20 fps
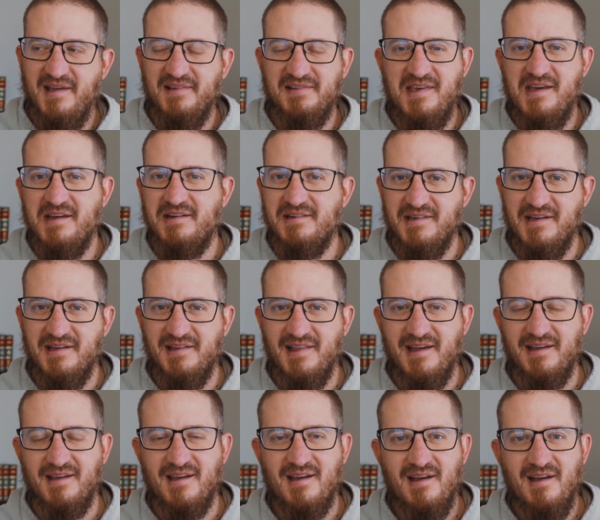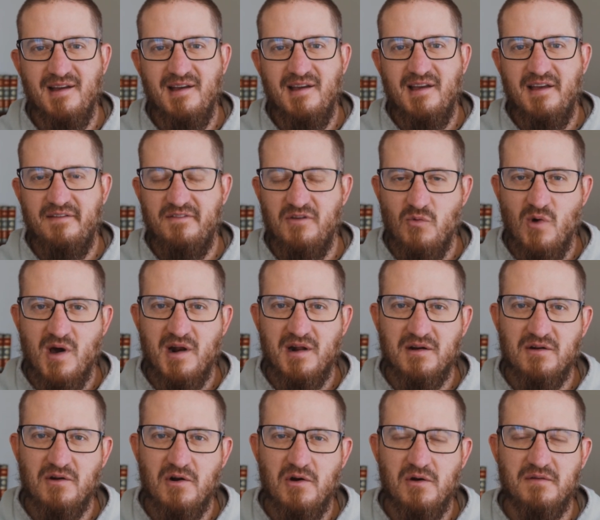basically like if you want to
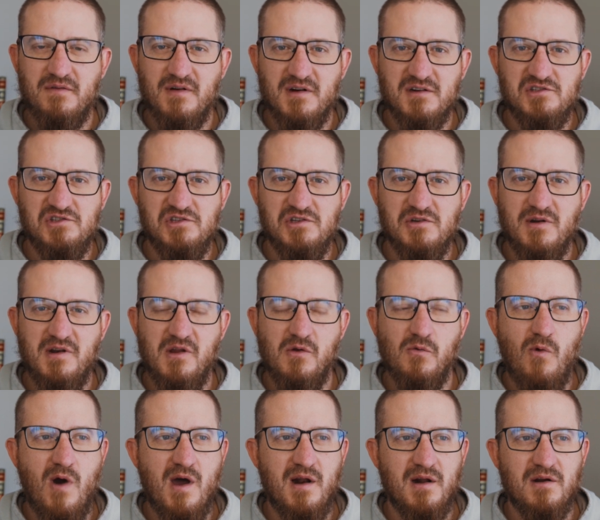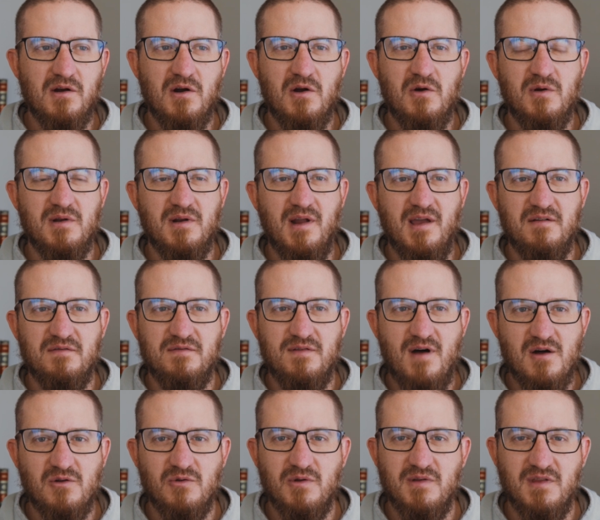grow in virtue and you want to grow in, in
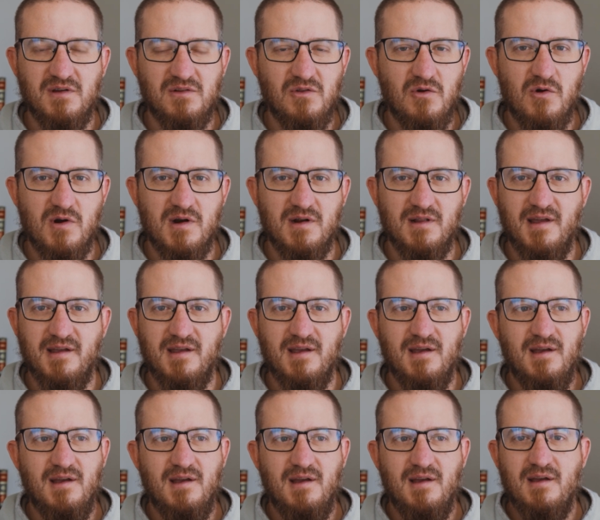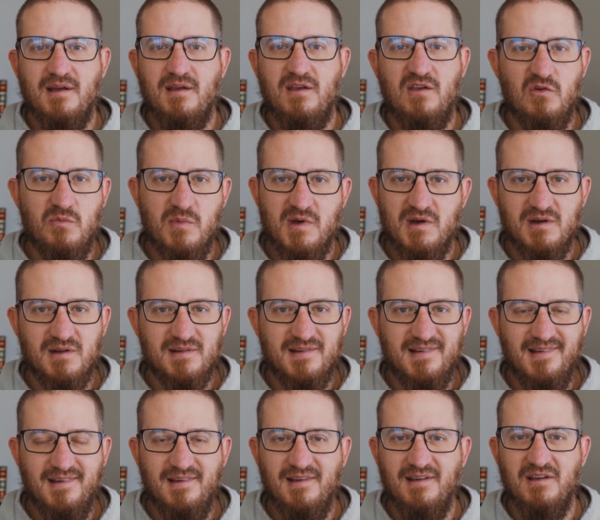following the Lord, like
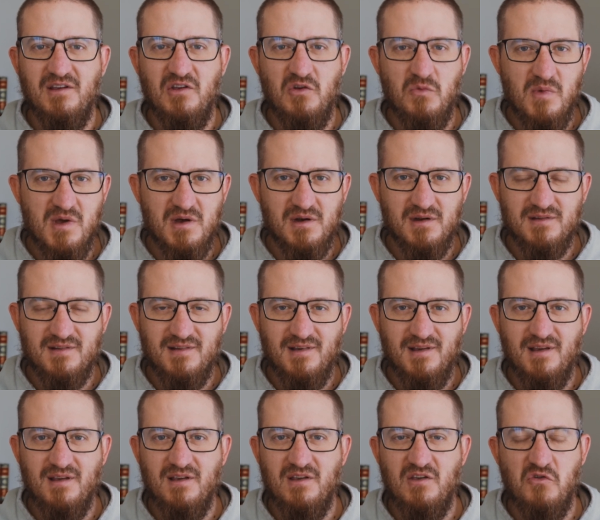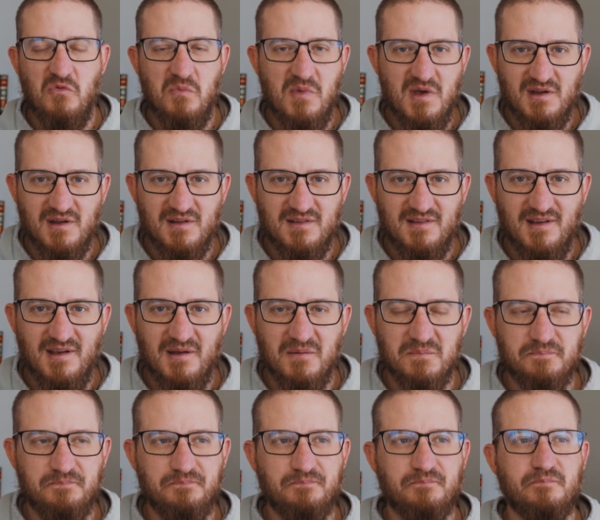humility, humility, humility.
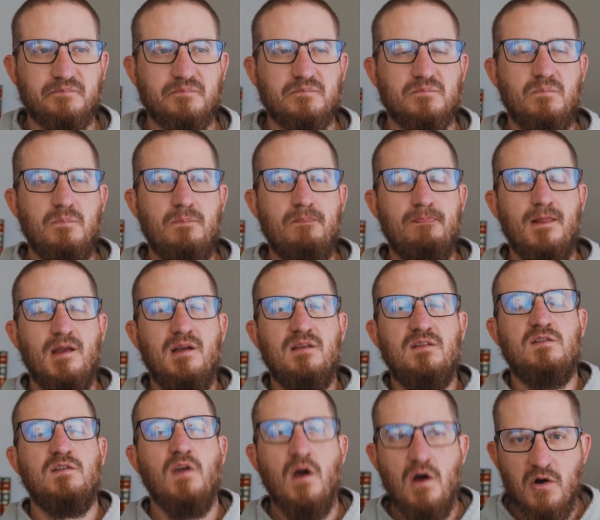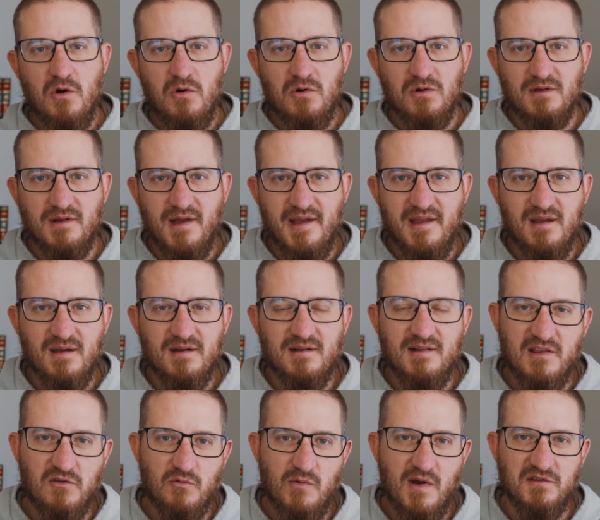So, like,
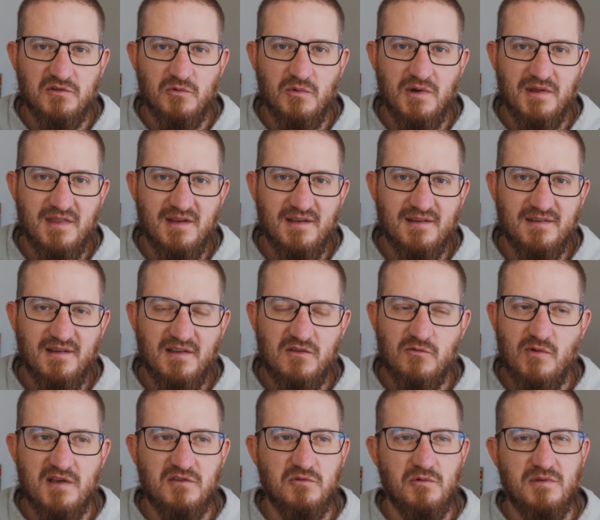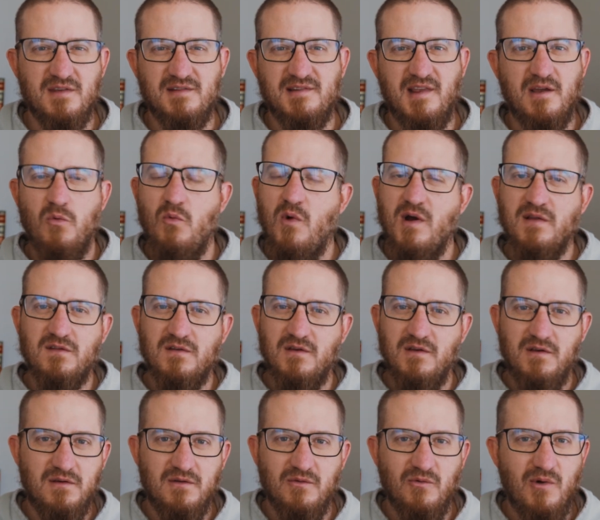let's wrestle with this. Let's wrestle with this. Like, what's
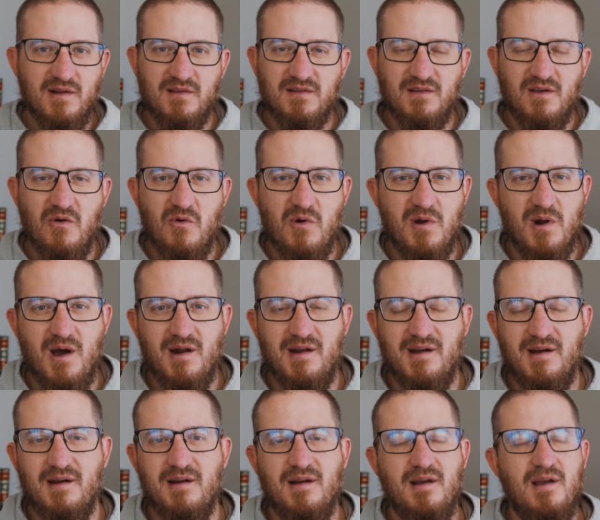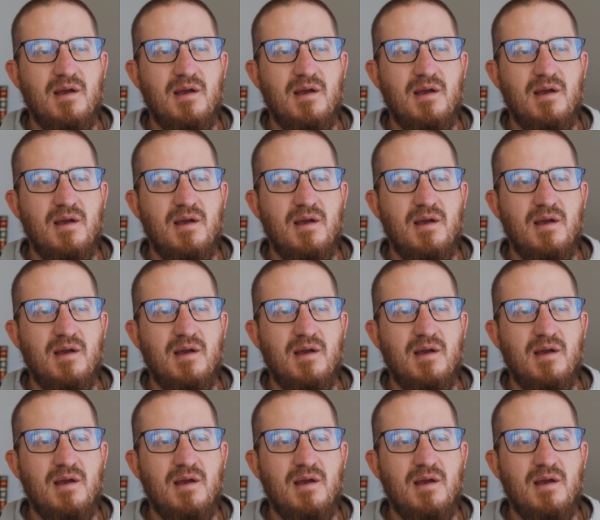what's going on here?